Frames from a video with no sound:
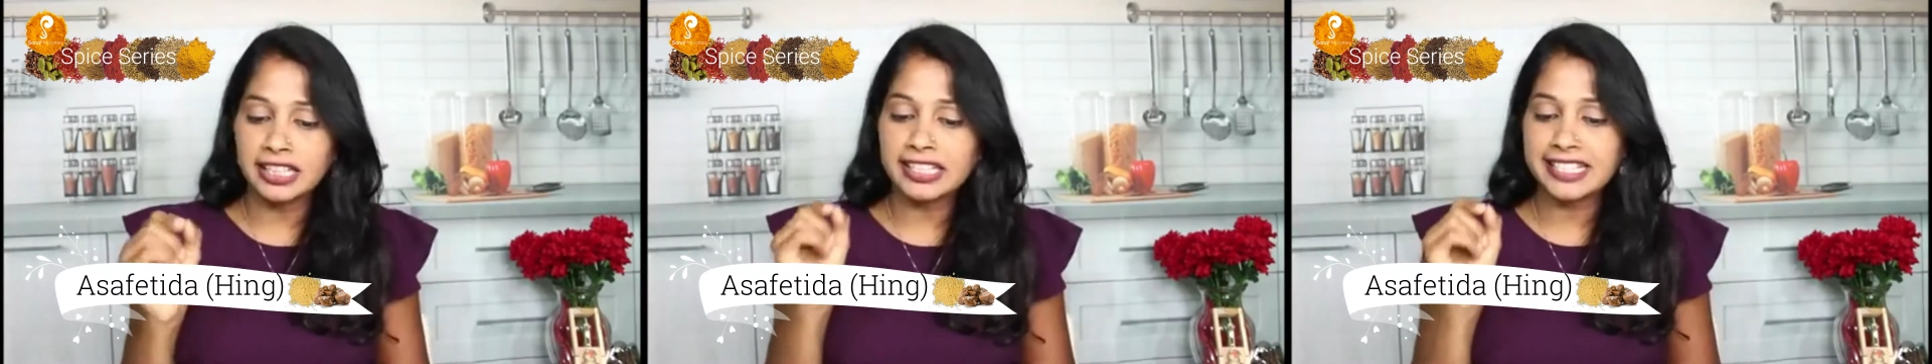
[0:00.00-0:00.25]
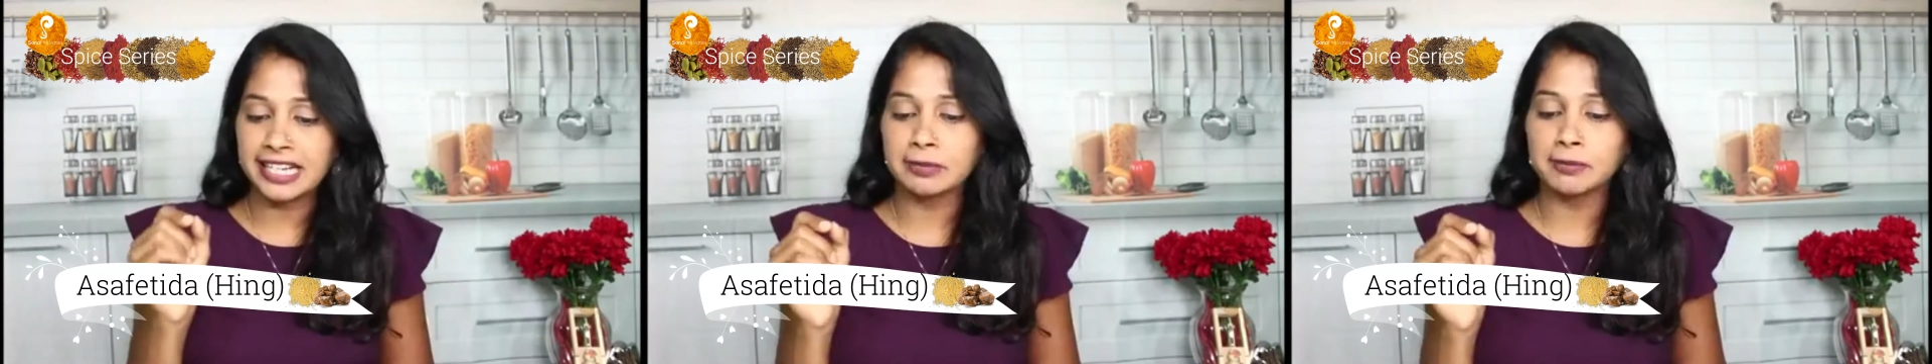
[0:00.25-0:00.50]

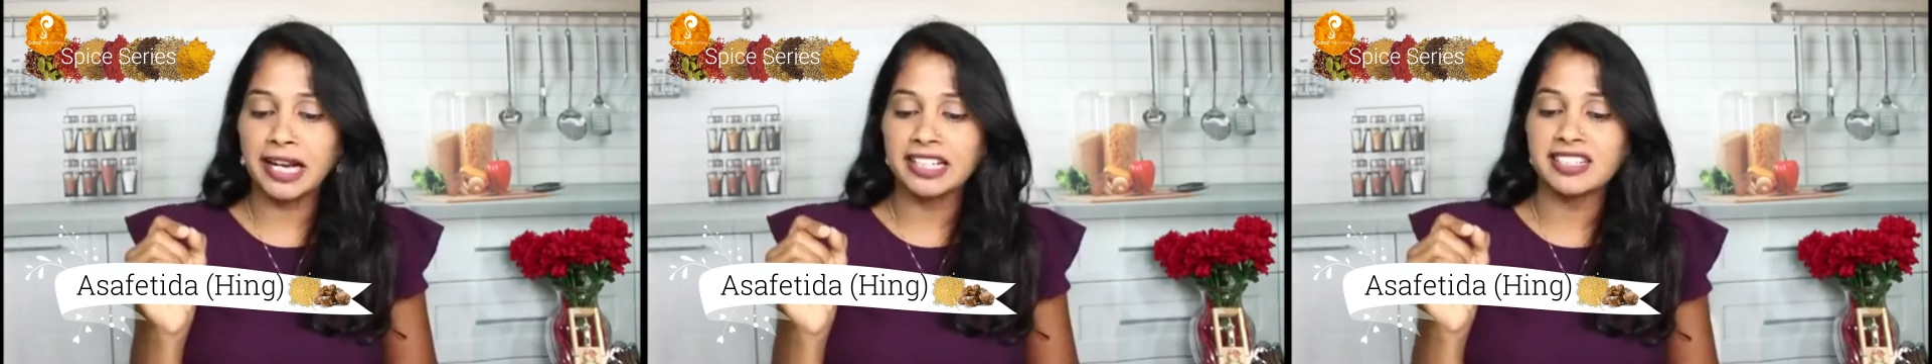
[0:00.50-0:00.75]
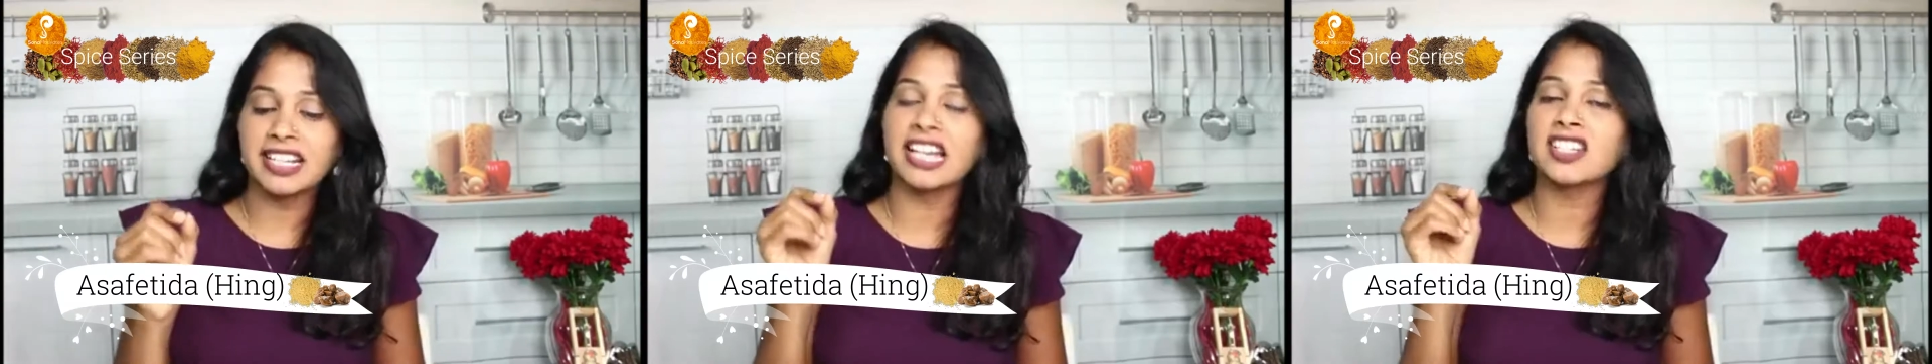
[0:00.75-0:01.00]
insect
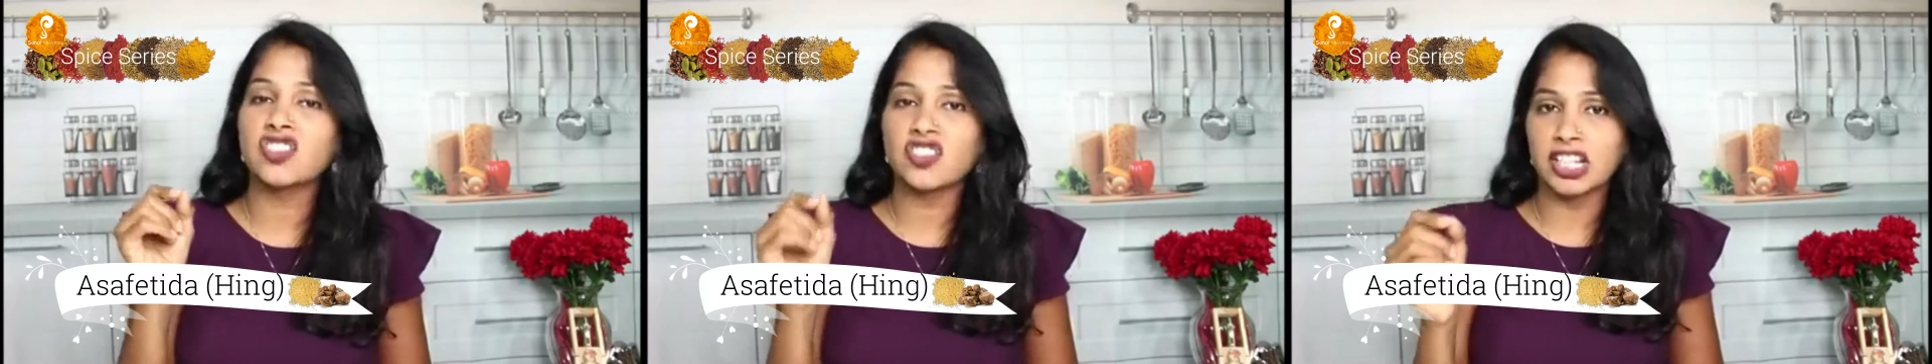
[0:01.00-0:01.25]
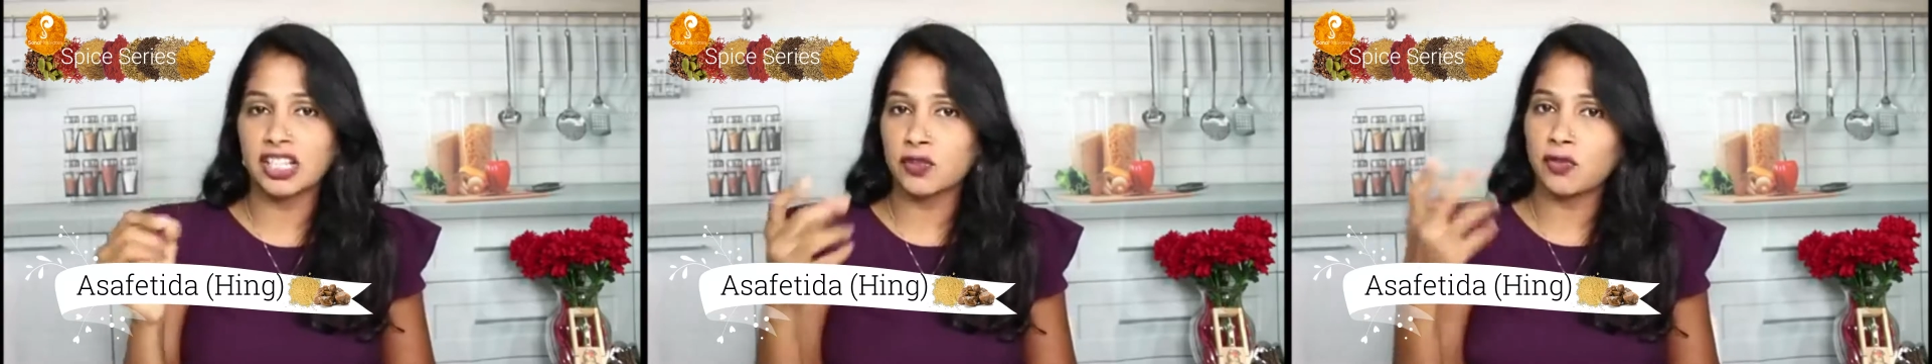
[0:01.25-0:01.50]
bites and
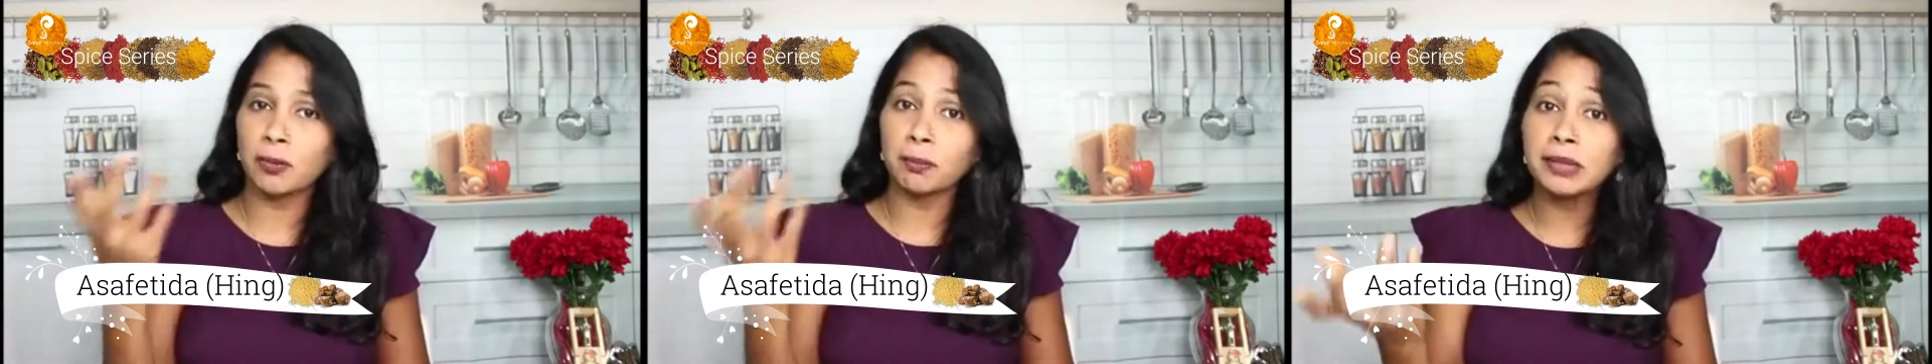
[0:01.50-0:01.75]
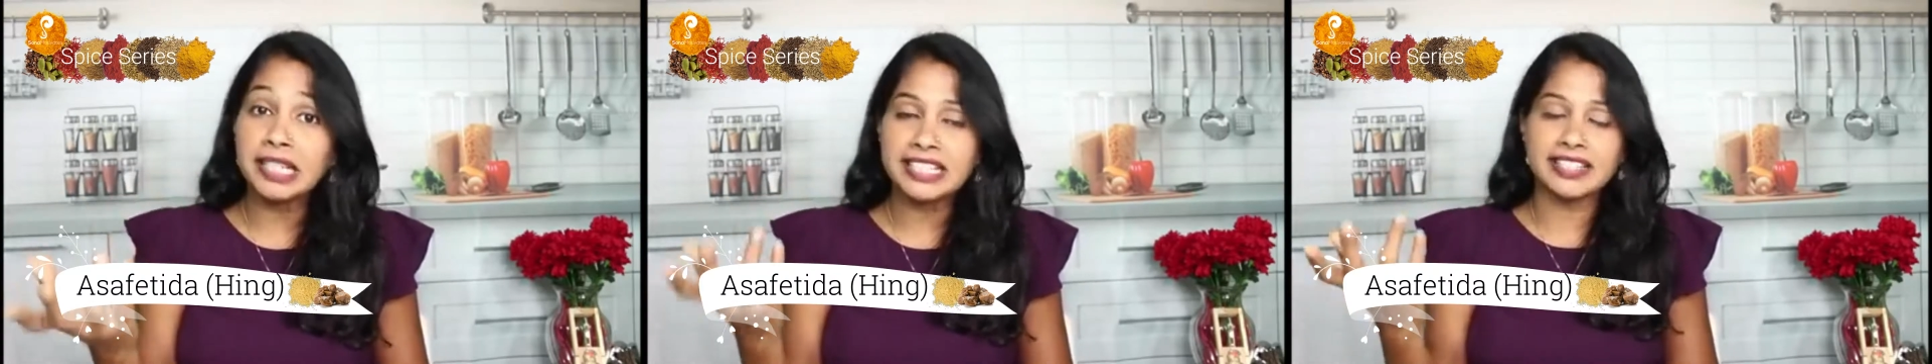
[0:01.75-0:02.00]
stings from
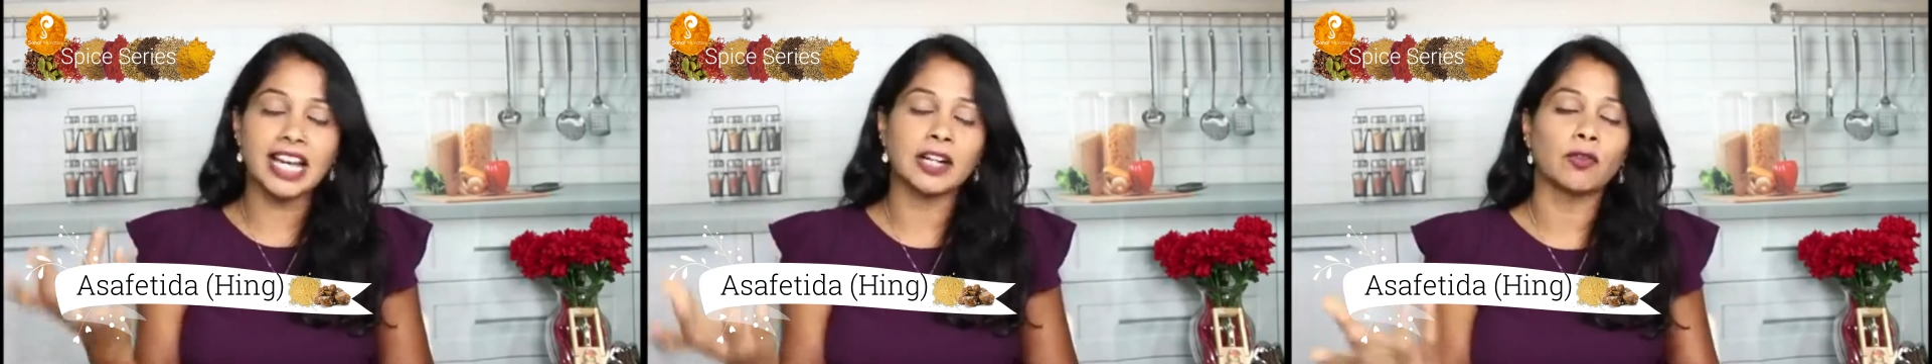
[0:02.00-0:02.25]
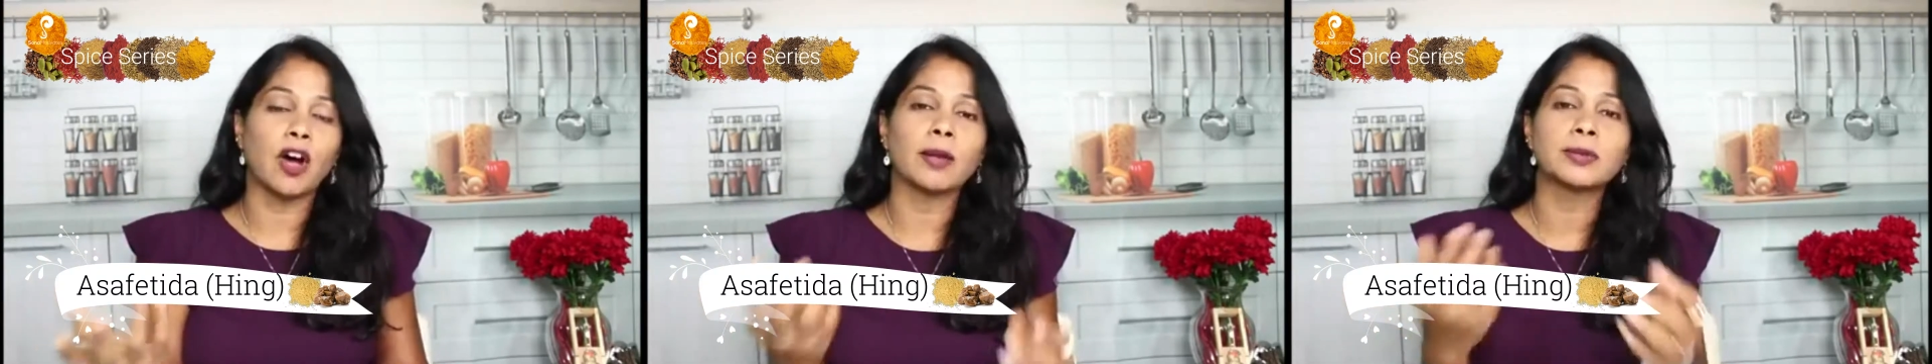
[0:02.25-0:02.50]
bees
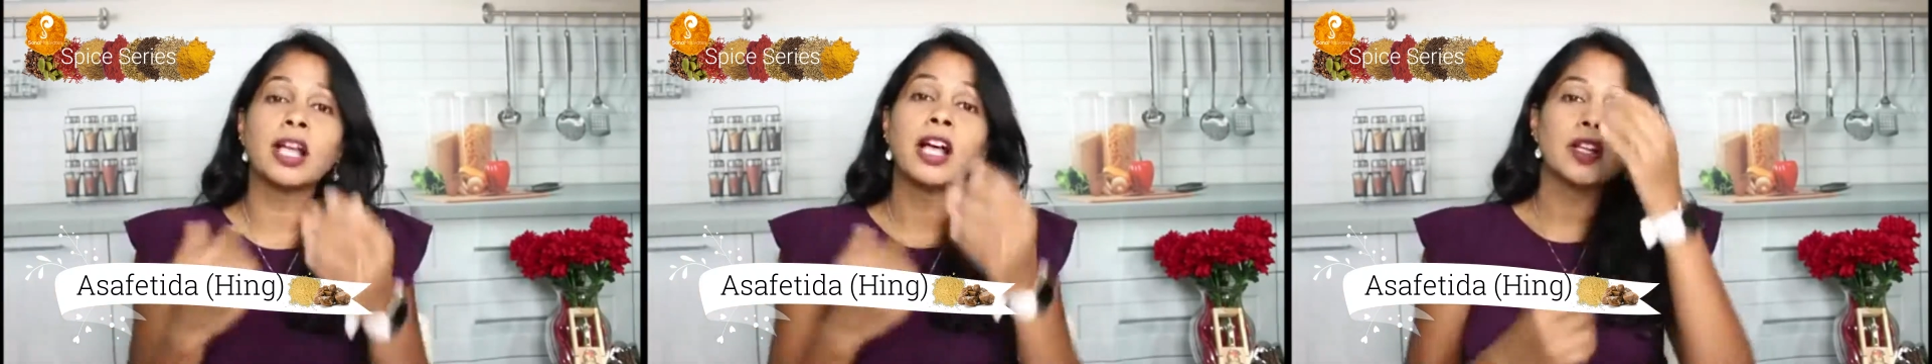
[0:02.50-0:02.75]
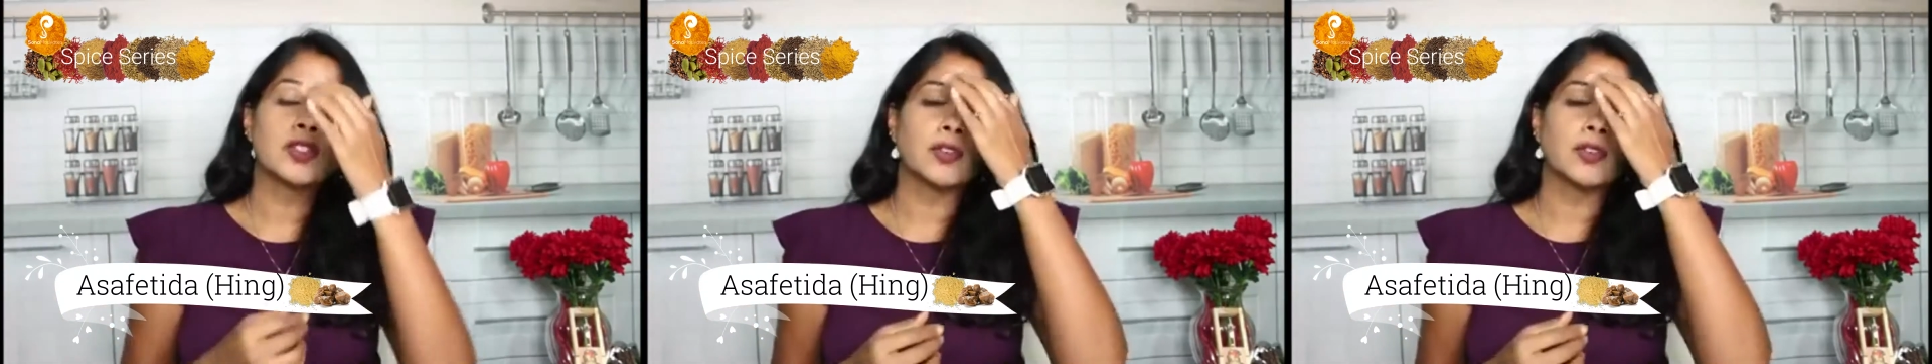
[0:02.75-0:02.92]
and wasps.